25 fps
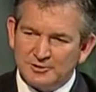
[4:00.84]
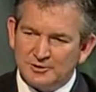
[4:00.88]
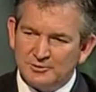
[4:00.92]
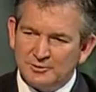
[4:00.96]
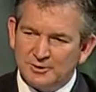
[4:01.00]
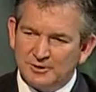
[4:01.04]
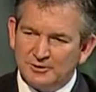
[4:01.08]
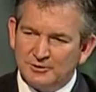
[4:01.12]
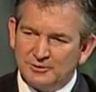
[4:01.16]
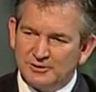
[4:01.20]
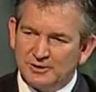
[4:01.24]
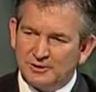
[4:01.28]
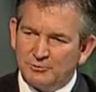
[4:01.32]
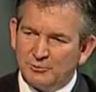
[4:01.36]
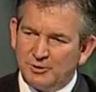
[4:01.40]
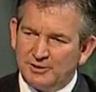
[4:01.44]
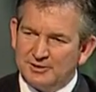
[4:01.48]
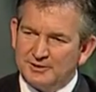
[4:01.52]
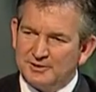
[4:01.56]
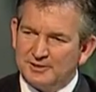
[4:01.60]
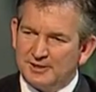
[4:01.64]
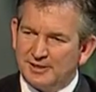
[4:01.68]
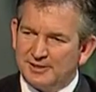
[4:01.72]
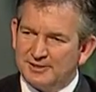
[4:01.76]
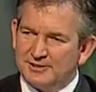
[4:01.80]
who looked at
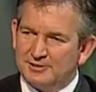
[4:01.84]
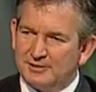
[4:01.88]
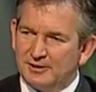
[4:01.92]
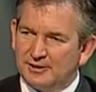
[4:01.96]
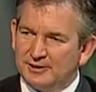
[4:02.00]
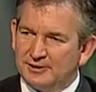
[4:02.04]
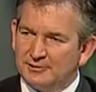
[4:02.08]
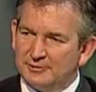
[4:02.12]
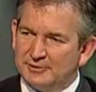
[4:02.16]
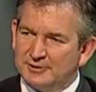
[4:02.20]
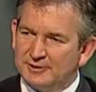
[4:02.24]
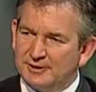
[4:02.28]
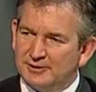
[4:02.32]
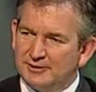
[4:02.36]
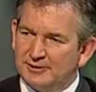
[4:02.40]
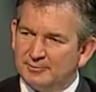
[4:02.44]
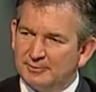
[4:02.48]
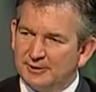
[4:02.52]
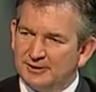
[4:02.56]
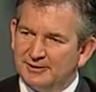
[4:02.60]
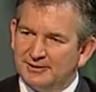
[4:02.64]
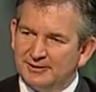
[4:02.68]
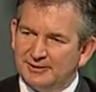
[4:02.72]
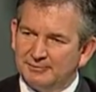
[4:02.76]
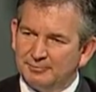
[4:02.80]
one stage like he was going to
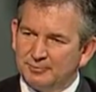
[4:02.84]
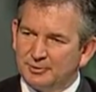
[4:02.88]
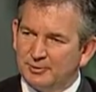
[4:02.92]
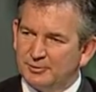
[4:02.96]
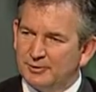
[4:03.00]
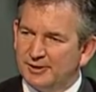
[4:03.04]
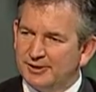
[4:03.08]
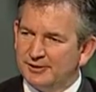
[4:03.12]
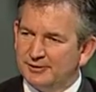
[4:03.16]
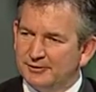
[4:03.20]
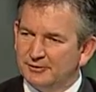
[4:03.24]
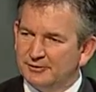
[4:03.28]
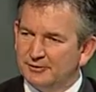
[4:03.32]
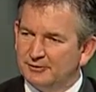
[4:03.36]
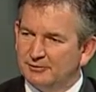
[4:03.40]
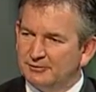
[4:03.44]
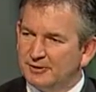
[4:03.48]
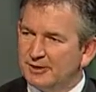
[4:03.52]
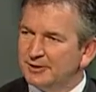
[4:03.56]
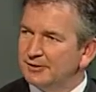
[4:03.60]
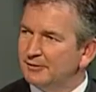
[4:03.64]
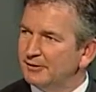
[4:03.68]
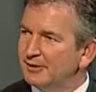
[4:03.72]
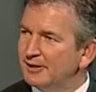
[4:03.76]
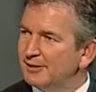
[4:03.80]
be the perennial
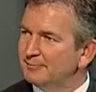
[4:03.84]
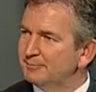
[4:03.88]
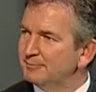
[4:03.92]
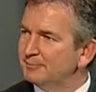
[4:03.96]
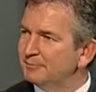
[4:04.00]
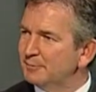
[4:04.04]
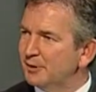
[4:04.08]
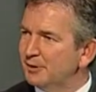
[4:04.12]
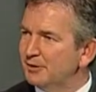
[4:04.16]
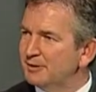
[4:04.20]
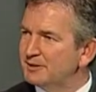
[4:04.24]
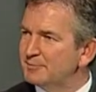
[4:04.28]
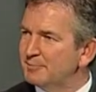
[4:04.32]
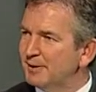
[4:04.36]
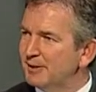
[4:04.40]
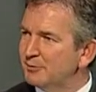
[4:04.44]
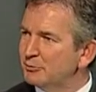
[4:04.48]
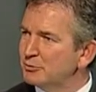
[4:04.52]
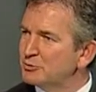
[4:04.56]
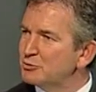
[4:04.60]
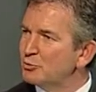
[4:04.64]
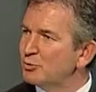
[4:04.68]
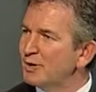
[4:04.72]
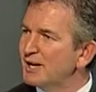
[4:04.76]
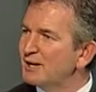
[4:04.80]
runner-up, bridesmaid,
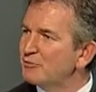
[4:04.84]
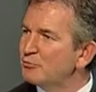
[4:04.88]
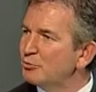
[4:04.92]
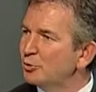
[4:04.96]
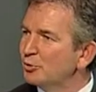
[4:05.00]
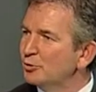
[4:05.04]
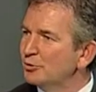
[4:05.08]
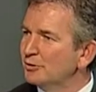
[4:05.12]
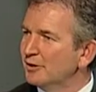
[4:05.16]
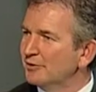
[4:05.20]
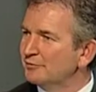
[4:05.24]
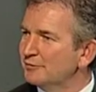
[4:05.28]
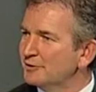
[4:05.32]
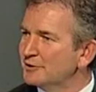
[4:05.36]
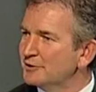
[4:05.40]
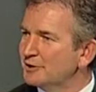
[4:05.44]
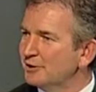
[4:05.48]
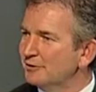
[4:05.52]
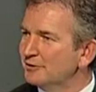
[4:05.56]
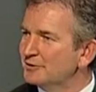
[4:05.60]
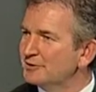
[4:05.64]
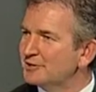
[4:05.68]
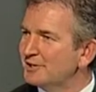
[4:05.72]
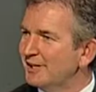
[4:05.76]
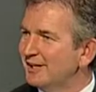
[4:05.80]
was Red Ruler for
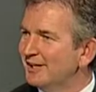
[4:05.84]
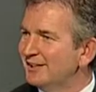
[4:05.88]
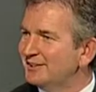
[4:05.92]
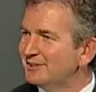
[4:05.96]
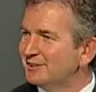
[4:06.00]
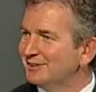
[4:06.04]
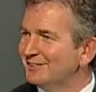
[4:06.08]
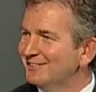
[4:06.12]
John Sargent.